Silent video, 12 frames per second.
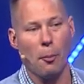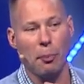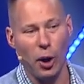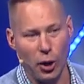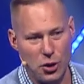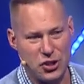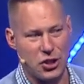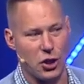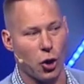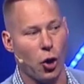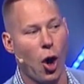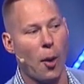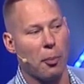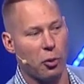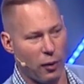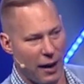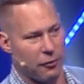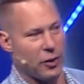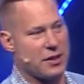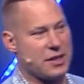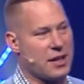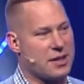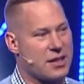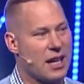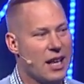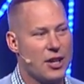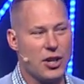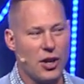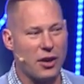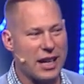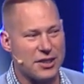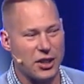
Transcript: personal preferences. You don't get